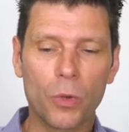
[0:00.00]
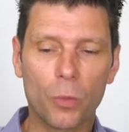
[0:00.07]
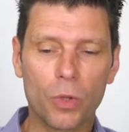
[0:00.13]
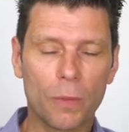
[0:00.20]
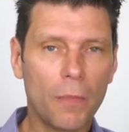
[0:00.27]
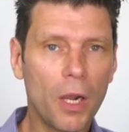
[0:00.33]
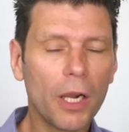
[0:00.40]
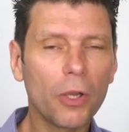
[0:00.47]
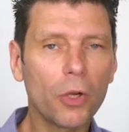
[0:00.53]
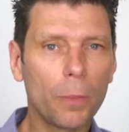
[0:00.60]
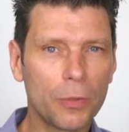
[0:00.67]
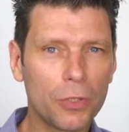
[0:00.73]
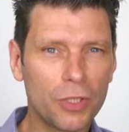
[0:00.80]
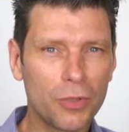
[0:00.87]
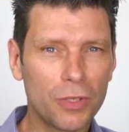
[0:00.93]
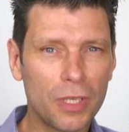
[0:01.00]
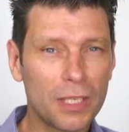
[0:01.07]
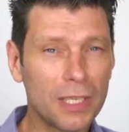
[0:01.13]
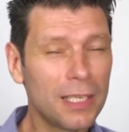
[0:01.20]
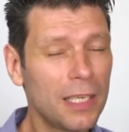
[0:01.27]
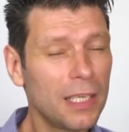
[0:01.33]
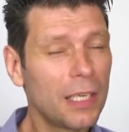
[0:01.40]
With a market
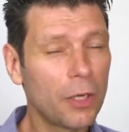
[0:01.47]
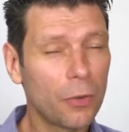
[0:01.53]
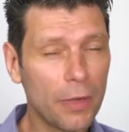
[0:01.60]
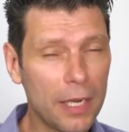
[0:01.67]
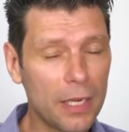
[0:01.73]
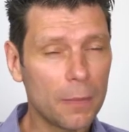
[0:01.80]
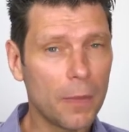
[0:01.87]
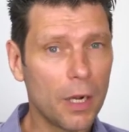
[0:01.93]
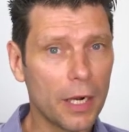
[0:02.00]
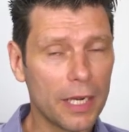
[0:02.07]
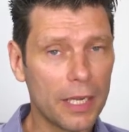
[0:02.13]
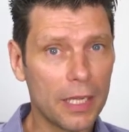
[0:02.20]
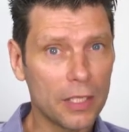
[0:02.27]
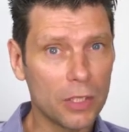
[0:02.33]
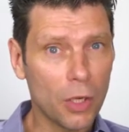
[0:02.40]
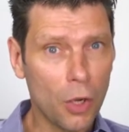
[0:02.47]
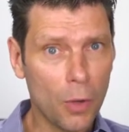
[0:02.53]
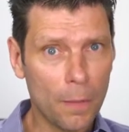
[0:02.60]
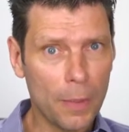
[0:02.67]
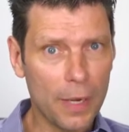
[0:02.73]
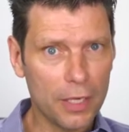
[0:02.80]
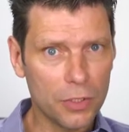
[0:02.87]
opportunity, he created a market. That's a
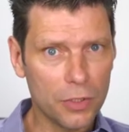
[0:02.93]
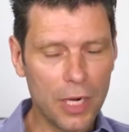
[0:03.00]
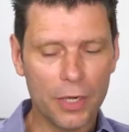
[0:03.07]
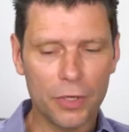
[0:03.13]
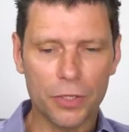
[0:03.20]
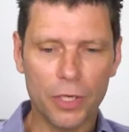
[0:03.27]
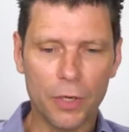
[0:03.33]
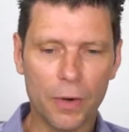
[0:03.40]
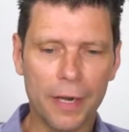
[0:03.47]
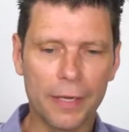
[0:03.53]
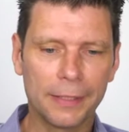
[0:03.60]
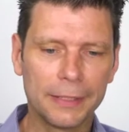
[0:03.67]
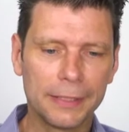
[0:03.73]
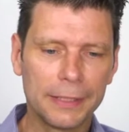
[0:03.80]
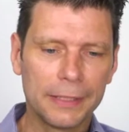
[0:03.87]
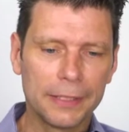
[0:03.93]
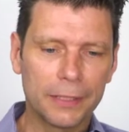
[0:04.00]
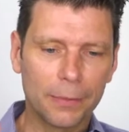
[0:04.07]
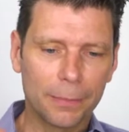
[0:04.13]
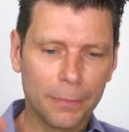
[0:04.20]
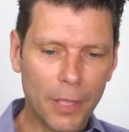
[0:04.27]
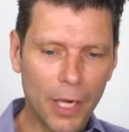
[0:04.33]
complex strategy, all right?
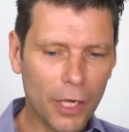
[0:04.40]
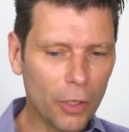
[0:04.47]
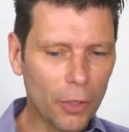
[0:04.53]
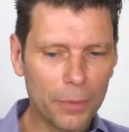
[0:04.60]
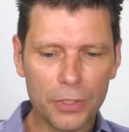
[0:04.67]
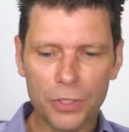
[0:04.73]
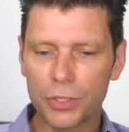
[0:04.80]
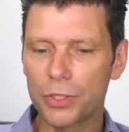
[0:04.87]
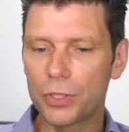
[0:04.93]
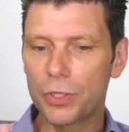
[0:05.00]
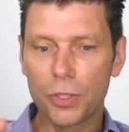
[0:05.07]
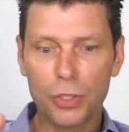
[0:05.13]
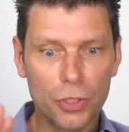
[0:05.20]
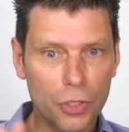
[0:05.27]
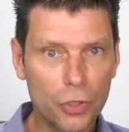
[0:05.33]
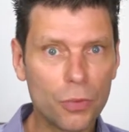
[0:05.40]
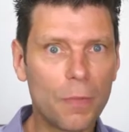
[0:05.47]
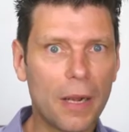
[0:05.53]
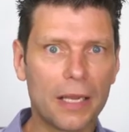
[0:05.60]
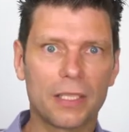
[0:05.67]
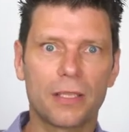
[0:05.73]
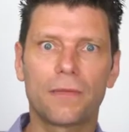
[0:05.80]
So market opportunity to do
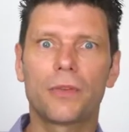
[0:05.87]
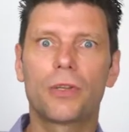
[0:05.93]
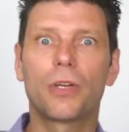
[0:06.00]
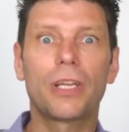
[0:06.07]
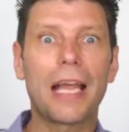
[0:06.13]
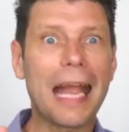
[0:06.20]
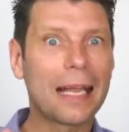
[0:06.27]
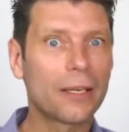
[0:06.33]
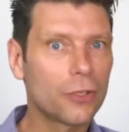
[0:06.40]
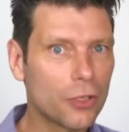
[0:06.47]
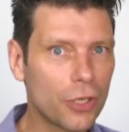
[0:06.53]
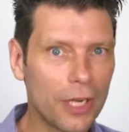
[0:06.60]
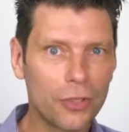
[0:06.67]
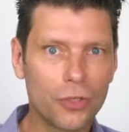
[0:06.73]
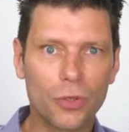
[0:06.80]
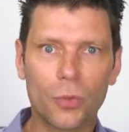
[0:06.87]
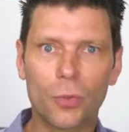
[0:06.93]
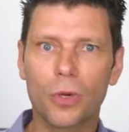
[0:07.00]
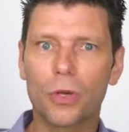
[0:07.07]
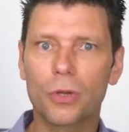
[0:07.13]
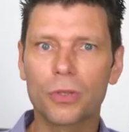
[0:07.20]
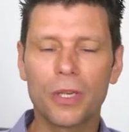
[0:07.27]
massive good and change the
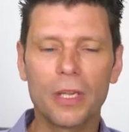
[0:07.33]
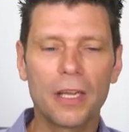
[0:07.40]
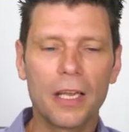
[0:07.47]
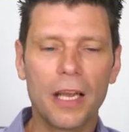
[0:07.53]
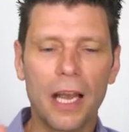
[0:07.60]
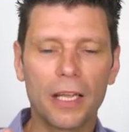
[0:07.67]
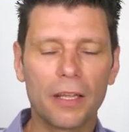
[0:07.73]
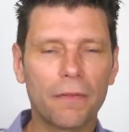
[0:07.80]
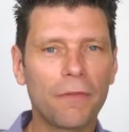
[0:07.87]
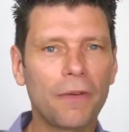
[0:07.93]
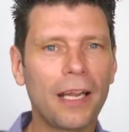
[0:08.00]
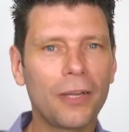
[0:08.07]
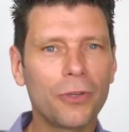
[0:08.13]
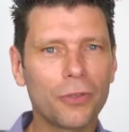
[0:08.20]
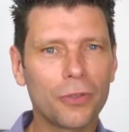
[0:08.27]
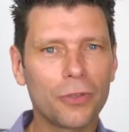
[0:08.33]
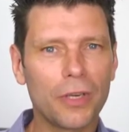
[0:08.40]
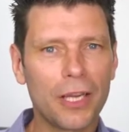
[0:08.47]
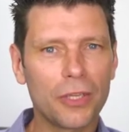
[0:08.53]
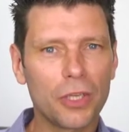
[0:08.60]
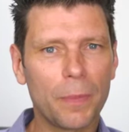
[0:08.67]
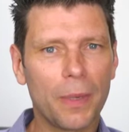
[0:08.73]
world. And the financial
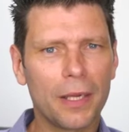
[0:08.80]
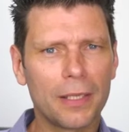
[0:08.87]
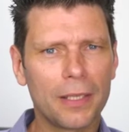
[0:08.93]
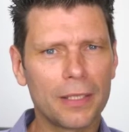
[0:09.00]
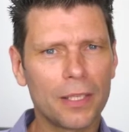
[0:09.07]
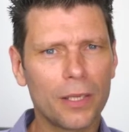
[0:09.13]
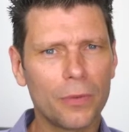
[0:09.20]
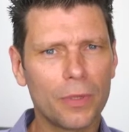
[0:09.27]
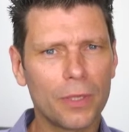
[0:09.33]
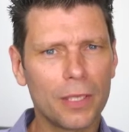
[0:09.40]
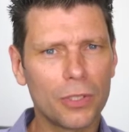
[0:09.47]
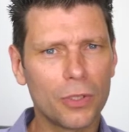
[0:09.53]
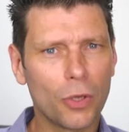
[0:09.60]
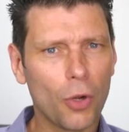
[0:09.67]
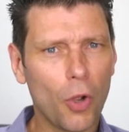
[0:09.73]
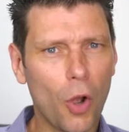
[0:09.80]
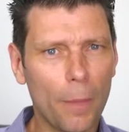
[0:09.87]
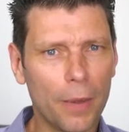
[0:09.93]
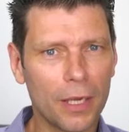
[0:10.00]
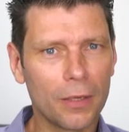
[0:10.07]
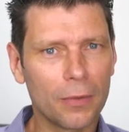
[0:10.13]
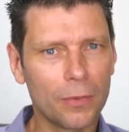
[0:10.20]
strategy behind it, so it's not a
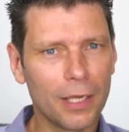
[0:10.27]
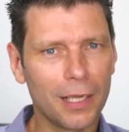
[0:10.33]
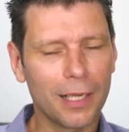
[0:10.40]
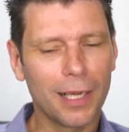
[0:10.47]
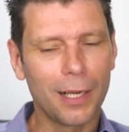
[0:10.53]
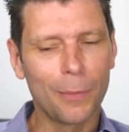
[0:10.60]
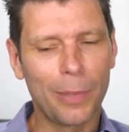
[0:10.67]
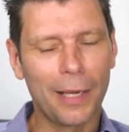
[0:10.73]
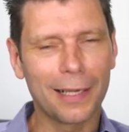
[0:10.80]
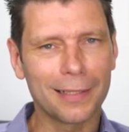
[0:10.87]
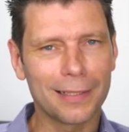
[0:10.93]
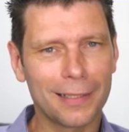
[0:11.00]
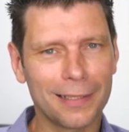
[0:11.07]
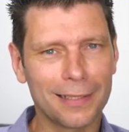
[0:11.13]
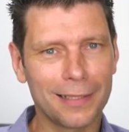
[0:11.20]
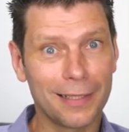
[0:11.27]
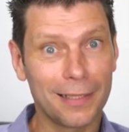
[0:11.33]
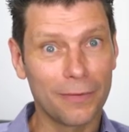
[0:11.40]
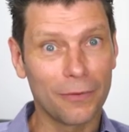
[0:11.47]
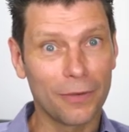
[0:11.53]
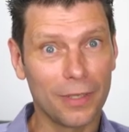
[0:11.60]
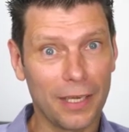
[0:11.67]
hobby. We're going to come back to this in a
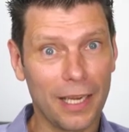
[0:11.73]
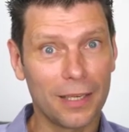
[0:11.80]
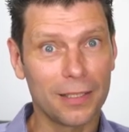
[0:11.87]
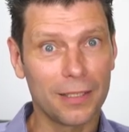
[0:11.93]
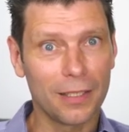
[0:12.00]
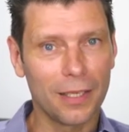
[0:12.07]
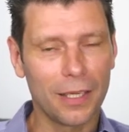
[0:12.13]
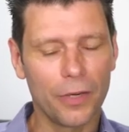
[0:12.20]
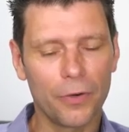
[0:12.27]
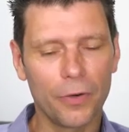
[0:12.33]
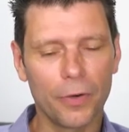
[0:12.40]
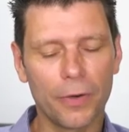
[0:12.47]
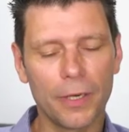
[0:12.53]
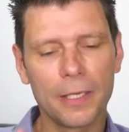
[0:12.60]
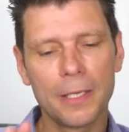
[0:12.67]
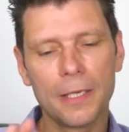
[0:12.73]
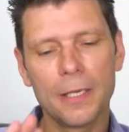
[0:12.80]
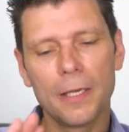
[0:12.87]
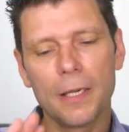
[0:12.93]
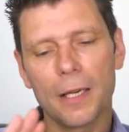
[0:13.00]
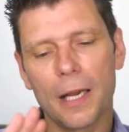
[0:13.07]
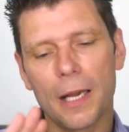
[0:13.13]
different case study later on, all
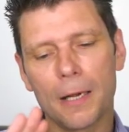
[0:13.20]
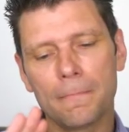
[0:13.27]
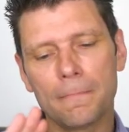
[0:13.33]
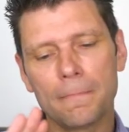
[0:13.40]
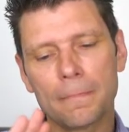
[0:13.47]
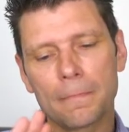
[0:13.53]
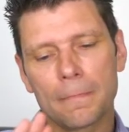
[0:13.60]
right?